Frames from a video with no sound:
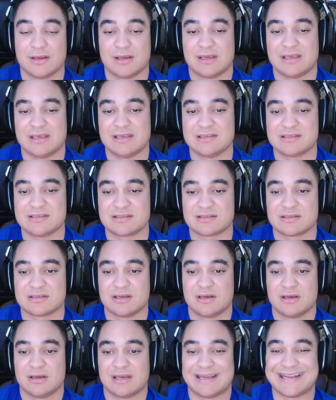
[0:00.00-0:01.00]
he's
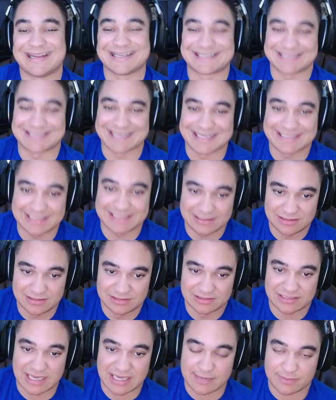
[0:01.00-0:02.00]
an assassin
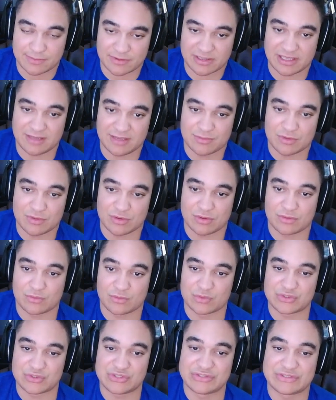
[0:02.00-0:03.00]
type of gamer,
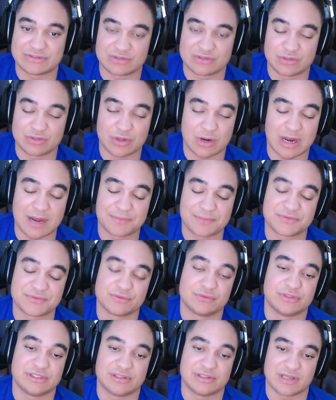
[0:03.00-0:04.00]
which is, you know, I
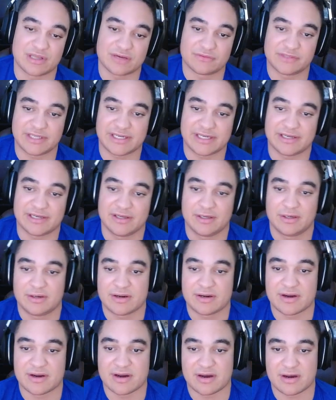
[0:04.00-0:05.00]
absolutely love that.
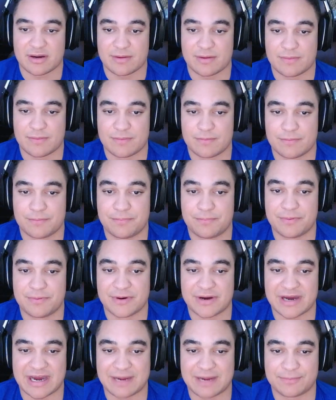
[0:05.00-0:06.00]

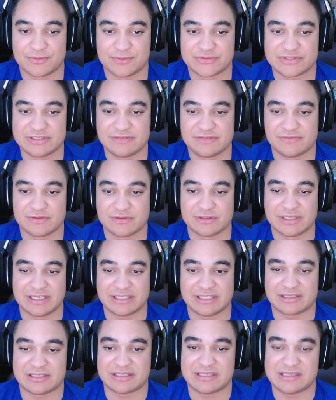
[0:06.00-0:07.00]
But I personally feel
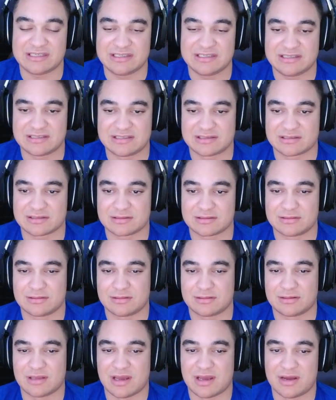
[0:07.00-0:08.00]
like he's
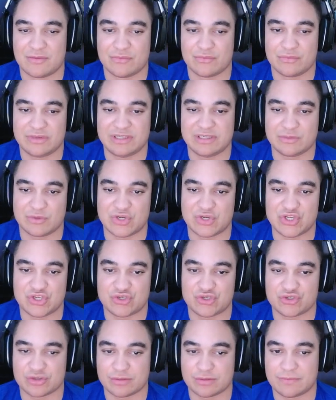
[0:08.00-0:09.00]
not really where he
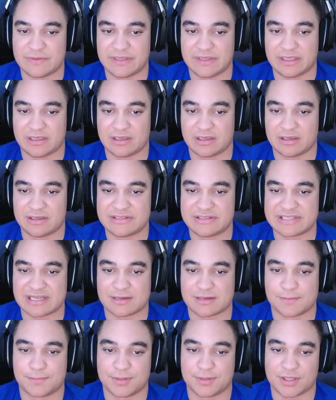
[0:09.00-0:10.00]
should be. He's
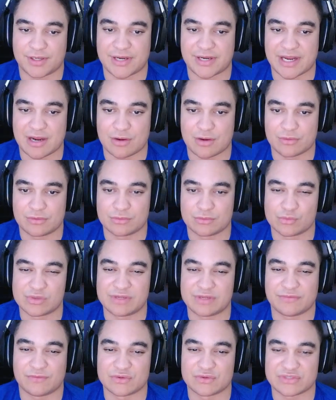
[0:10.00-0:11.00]
like a Bloodhound. When
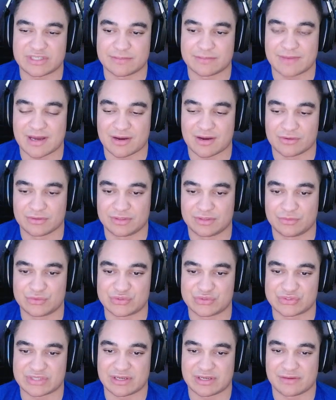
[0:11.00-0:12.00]
he first came out, it
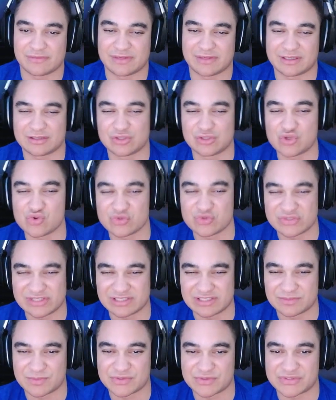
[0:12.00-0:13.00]
was just kind of like
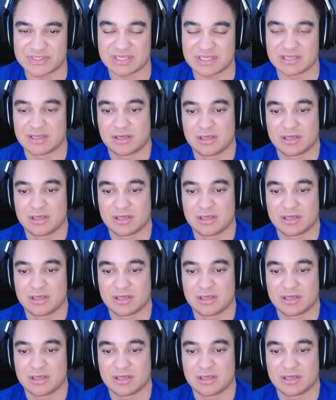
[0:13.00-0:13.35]
useless per se.